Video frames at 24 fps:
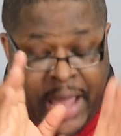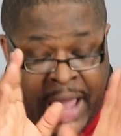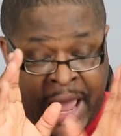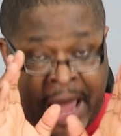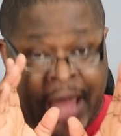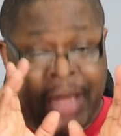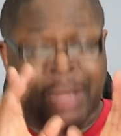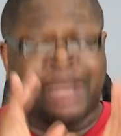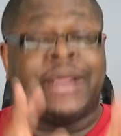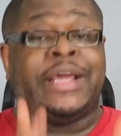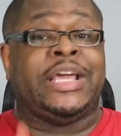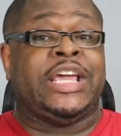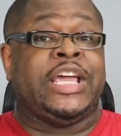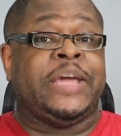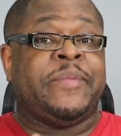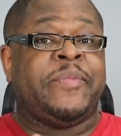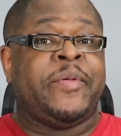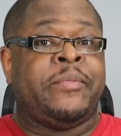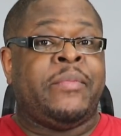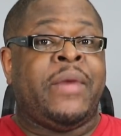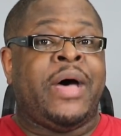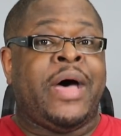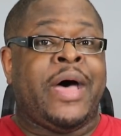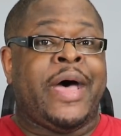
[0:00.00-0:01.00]
and keep
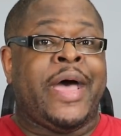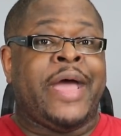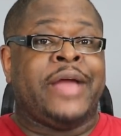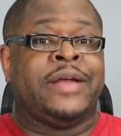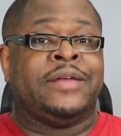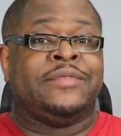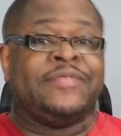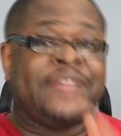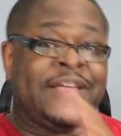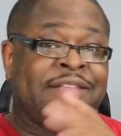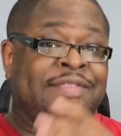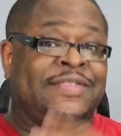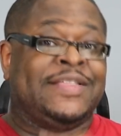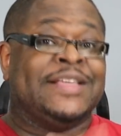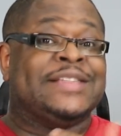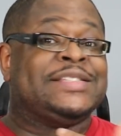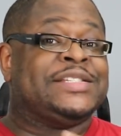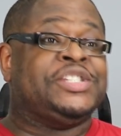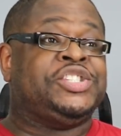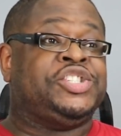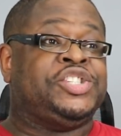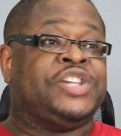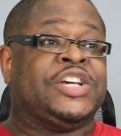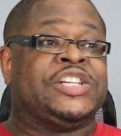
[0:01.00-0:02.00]
in mind that
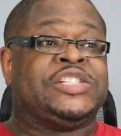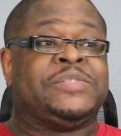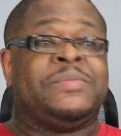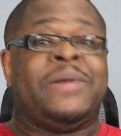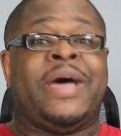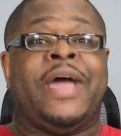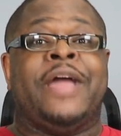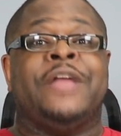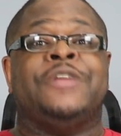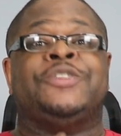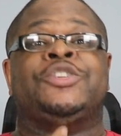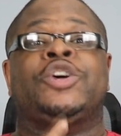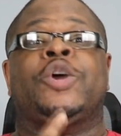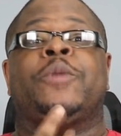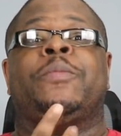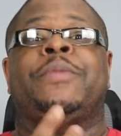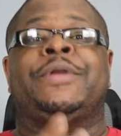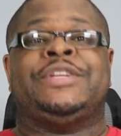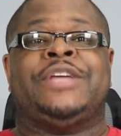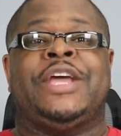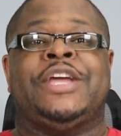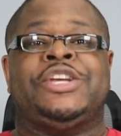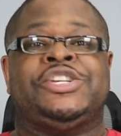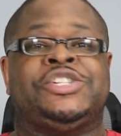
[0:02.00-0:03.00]
this is just my
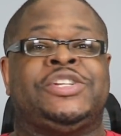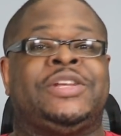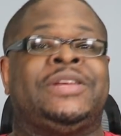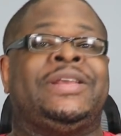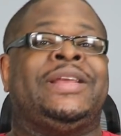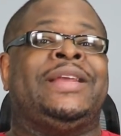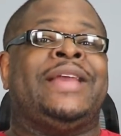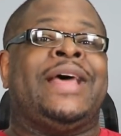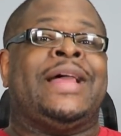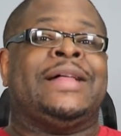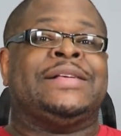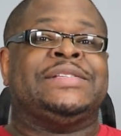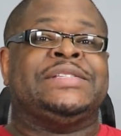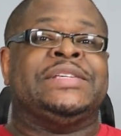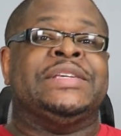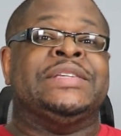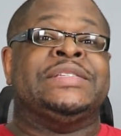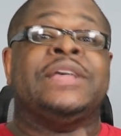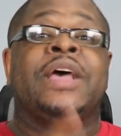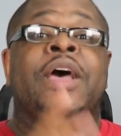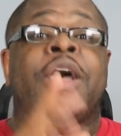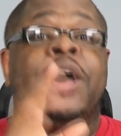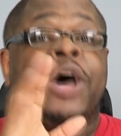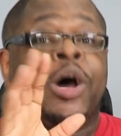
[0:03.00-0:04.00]
interpretation and
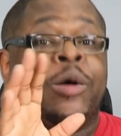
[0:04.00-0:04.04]
analysis